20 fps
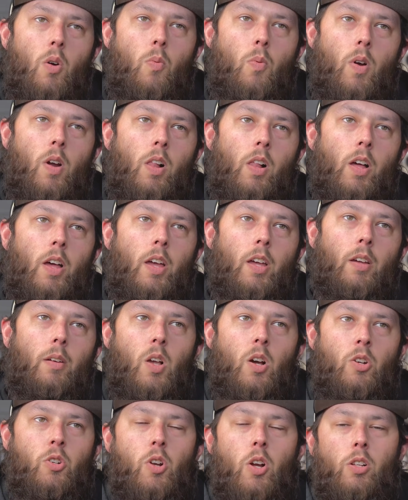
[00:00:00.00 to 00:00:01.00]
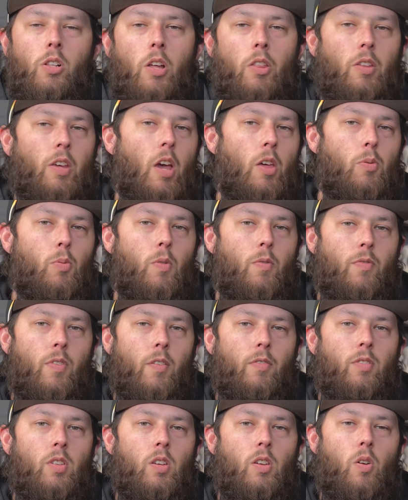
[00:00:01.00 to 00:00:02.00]
where like a truck like the
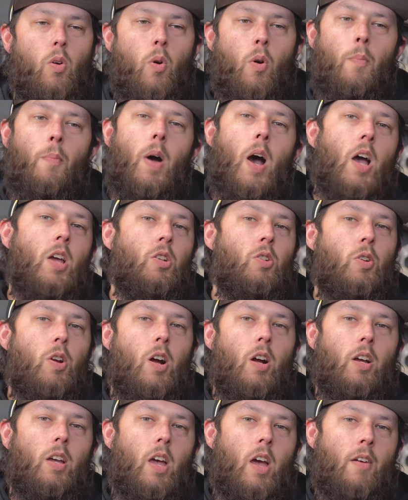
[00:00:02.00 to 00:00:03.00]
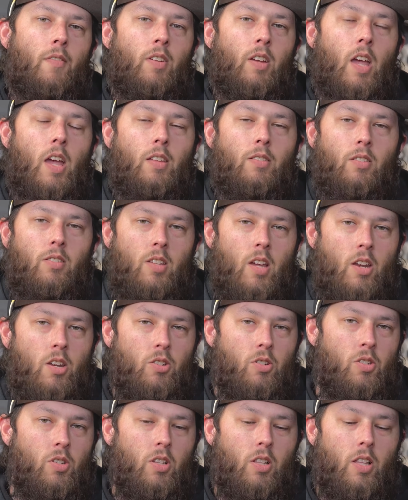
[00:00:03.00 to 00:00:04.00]
K350 or my truck having 8 to 10
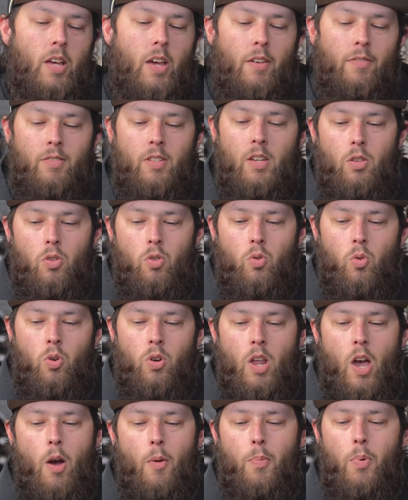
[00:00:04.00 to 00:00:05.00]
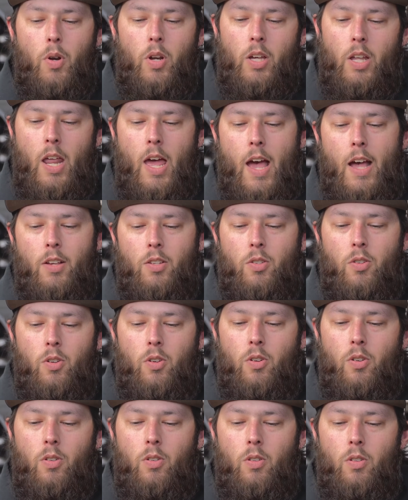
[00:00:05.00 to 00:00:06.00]
inches of lift, you're now putting an
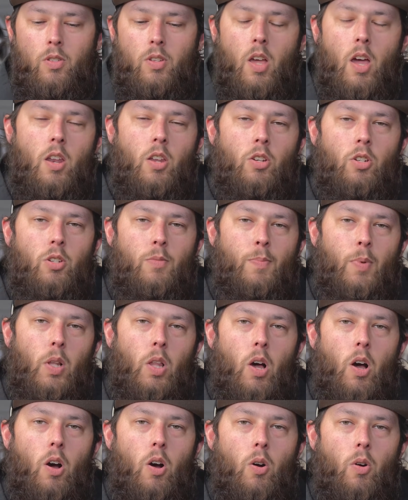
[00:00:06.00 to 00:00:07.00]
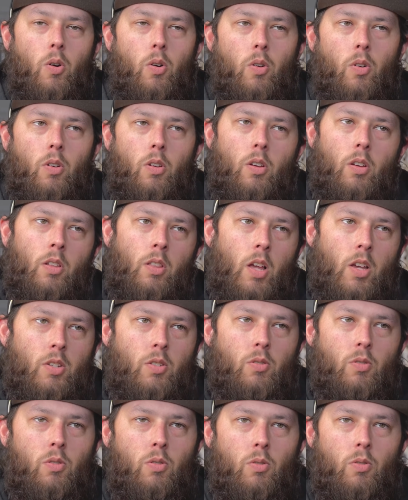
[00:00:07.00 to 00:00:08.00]
axle 10 inches below
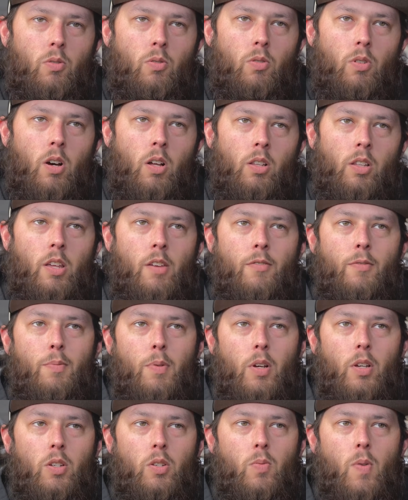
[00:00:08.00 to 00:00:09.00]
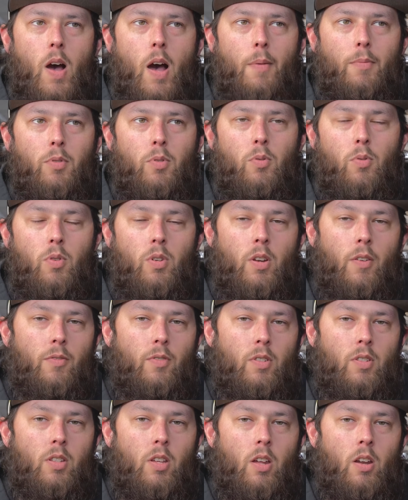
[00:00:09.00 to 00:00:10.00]
unless you do a leaf spring swap to a
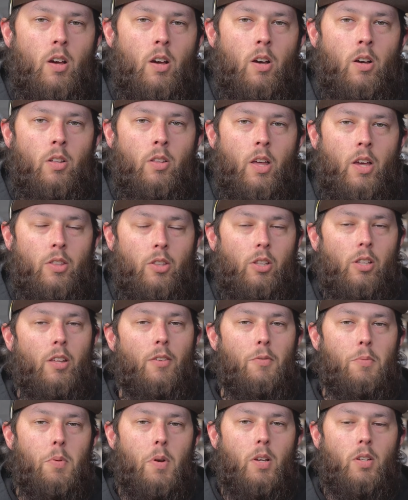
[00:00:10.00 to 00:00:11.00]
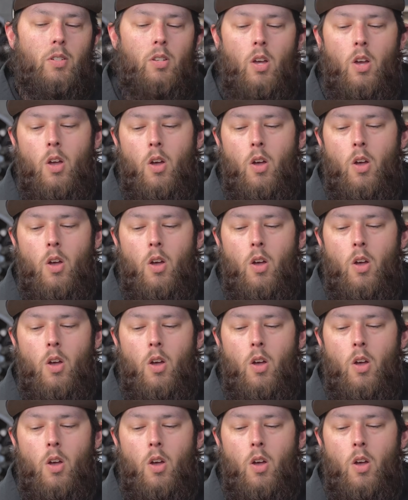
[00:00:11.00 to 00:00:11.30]
different length of leaf springs